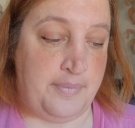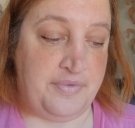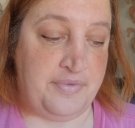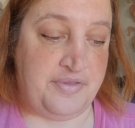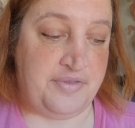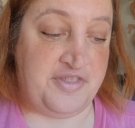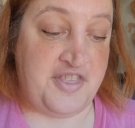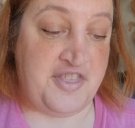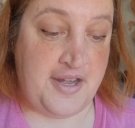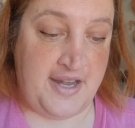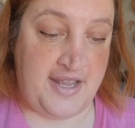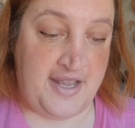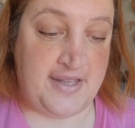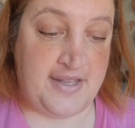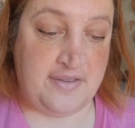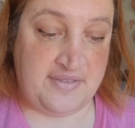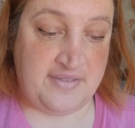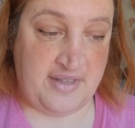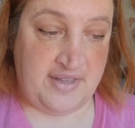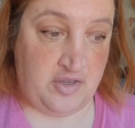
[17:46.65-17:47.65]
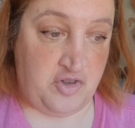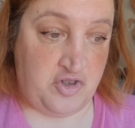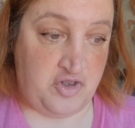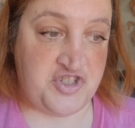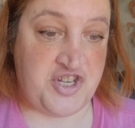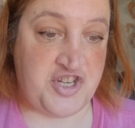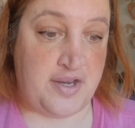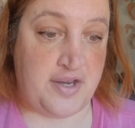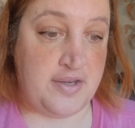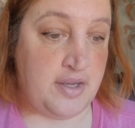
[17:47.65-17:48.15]
thinning
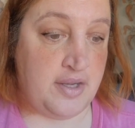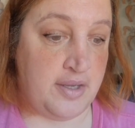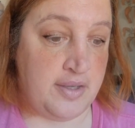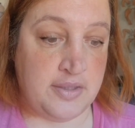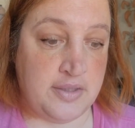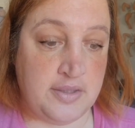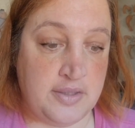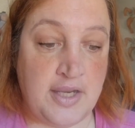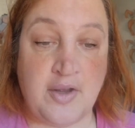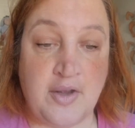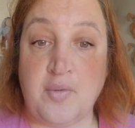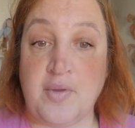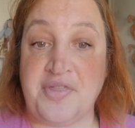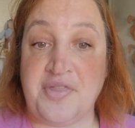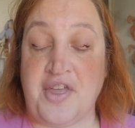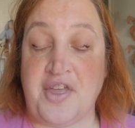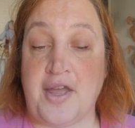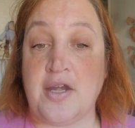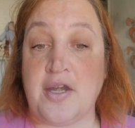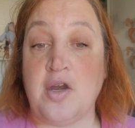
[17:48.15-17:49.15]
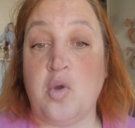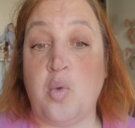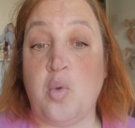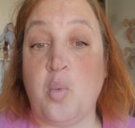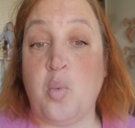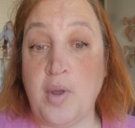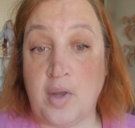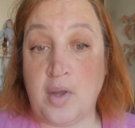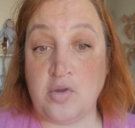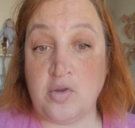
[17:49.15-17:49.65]
solution, liquid thin,
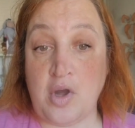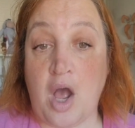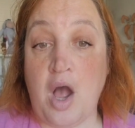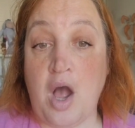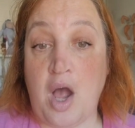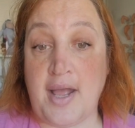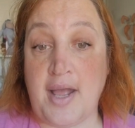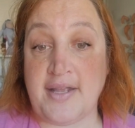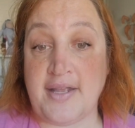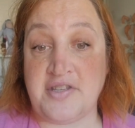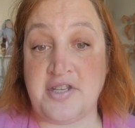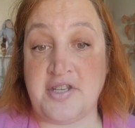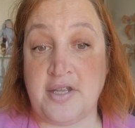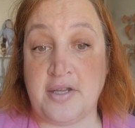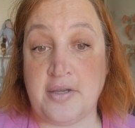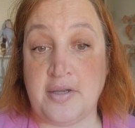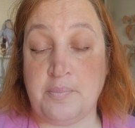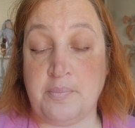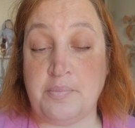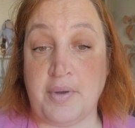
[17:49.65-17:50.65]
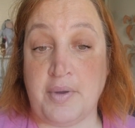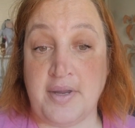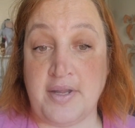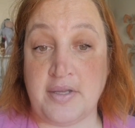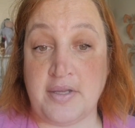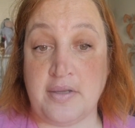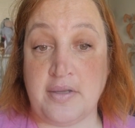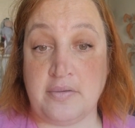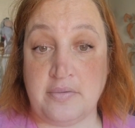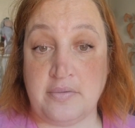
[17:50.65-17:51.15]
will not bring
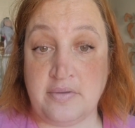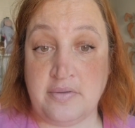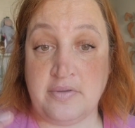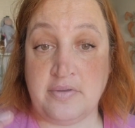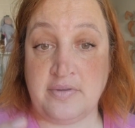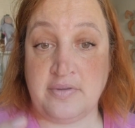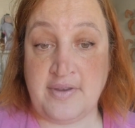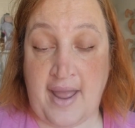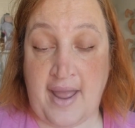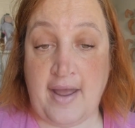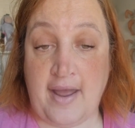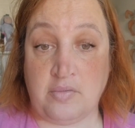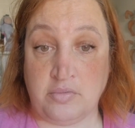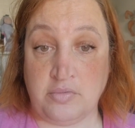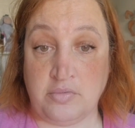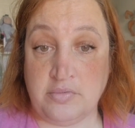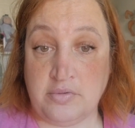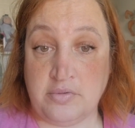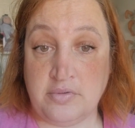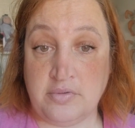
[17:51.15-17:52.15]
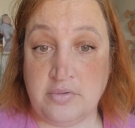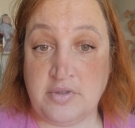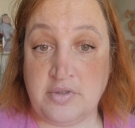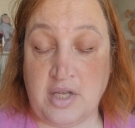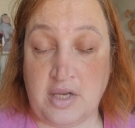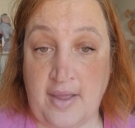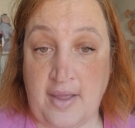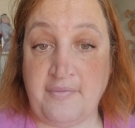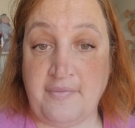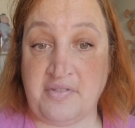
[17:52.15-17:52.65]
down the
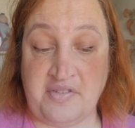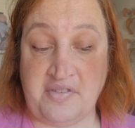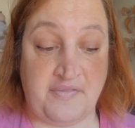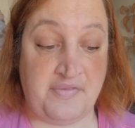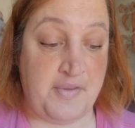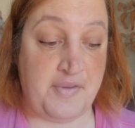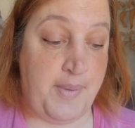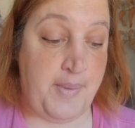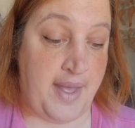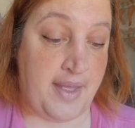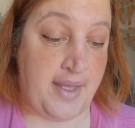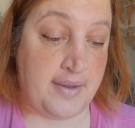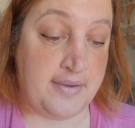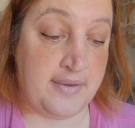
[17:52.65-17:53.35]
levels of the paint.